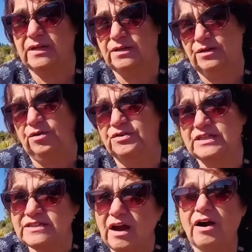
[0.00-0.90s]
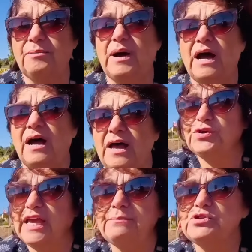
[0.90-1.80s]
you know, the Dharma. We
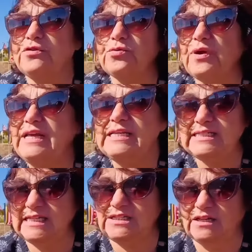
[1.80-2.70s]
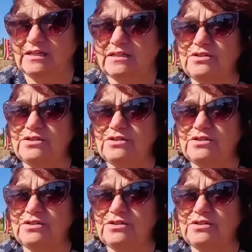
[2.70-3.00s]
came to the rainy season.